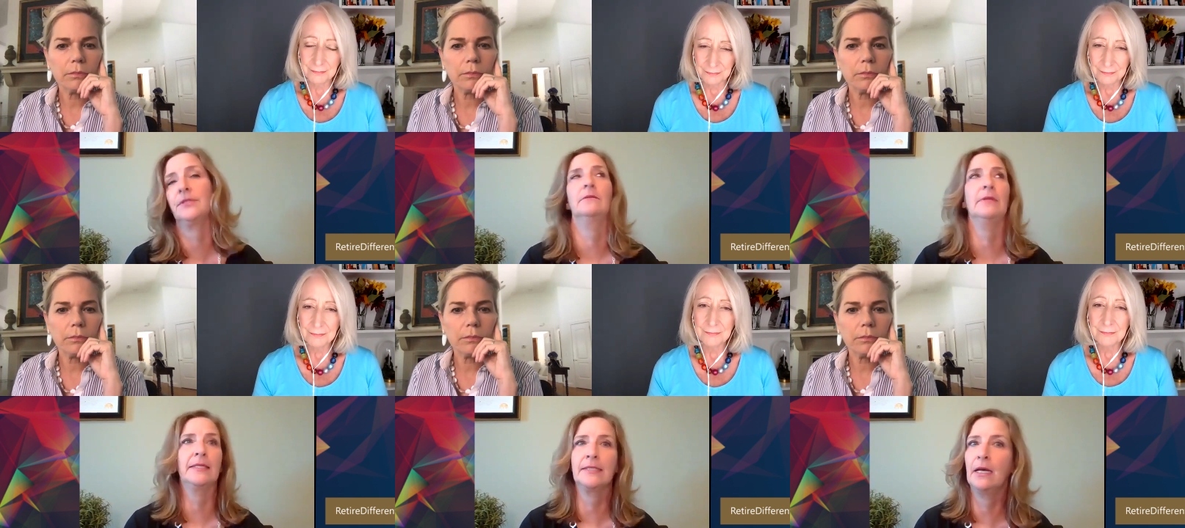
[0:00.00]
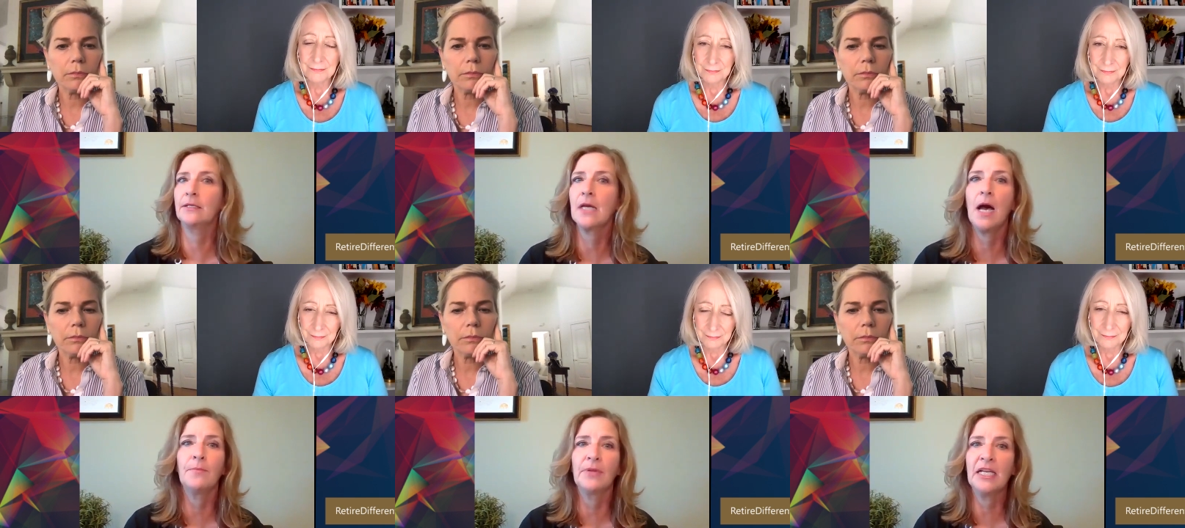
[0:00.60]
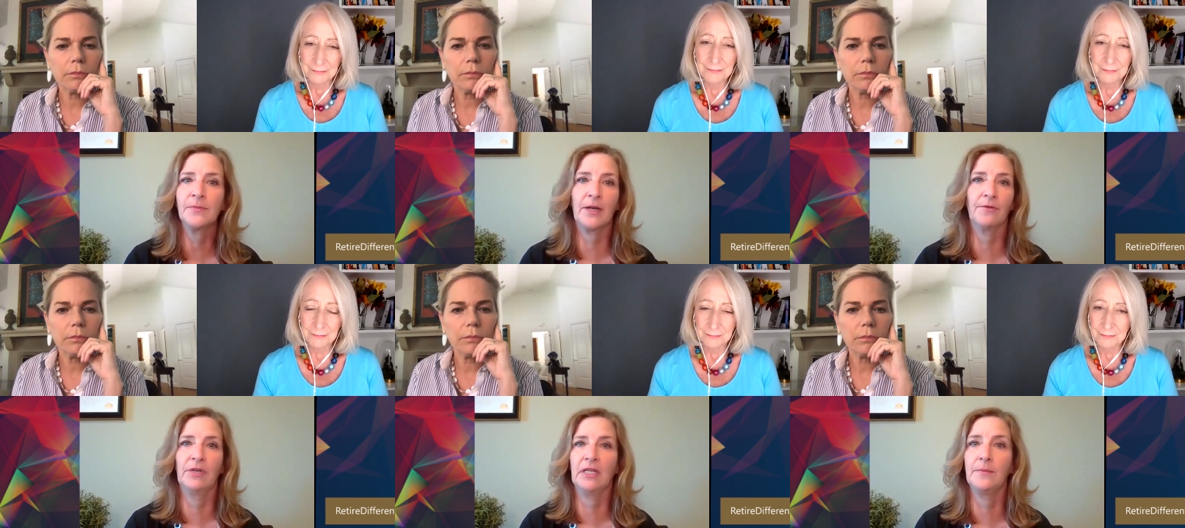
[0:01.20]
Speaker 1: And that sounds complex, but it
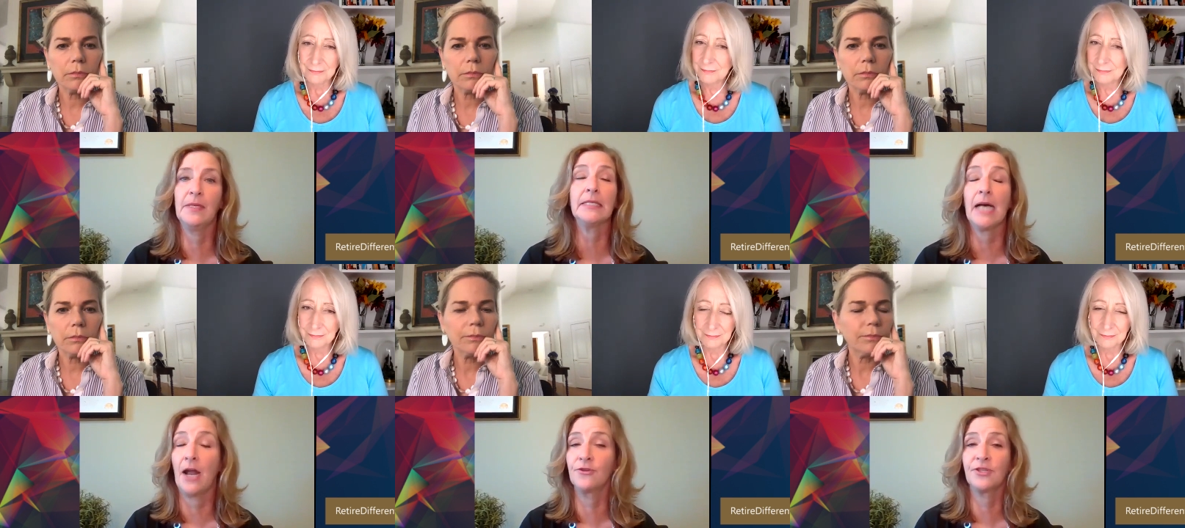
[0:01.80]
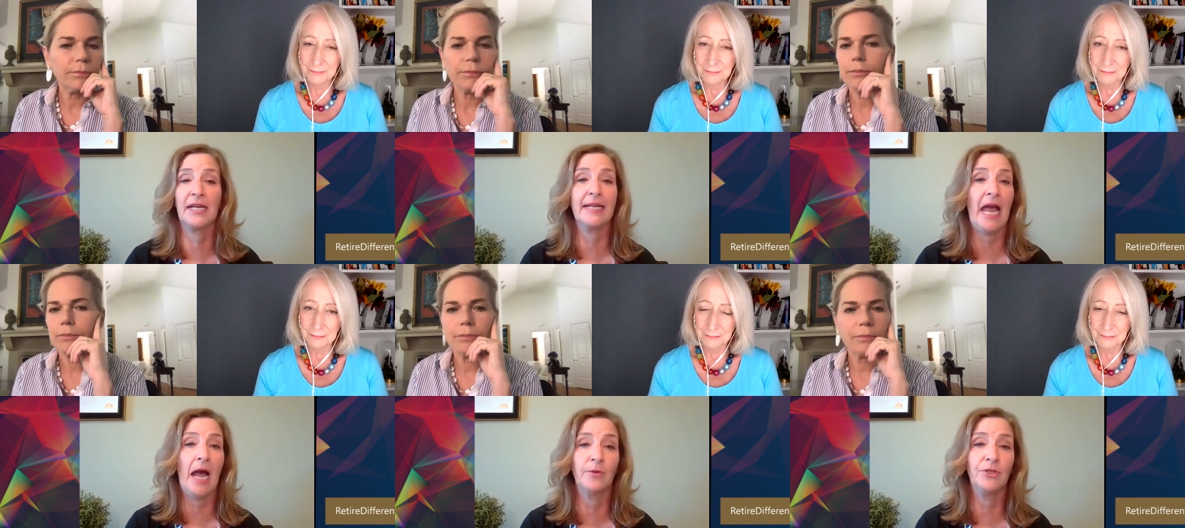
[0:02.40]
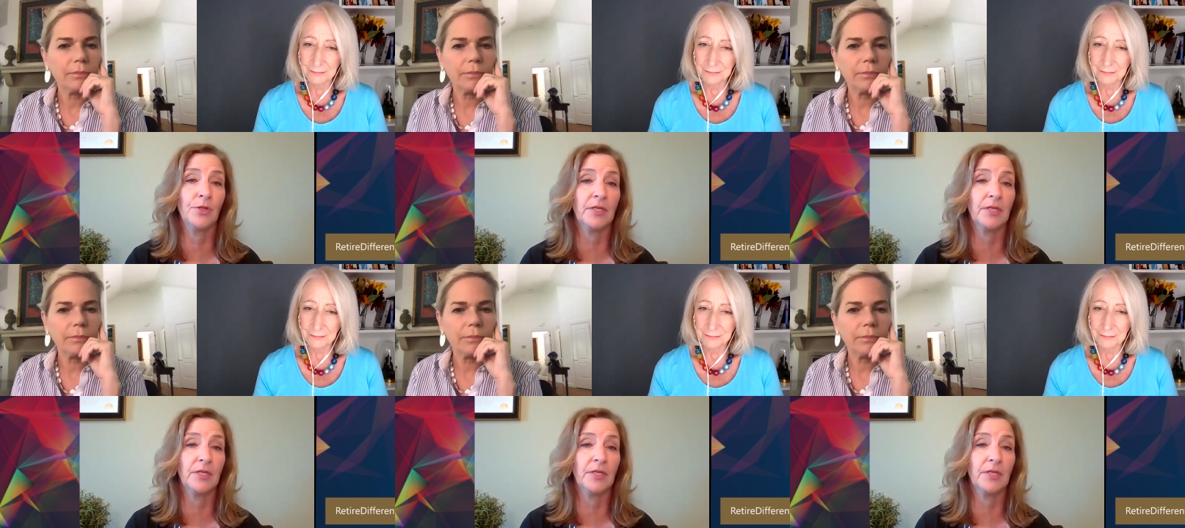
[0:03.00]
really means understanding how much you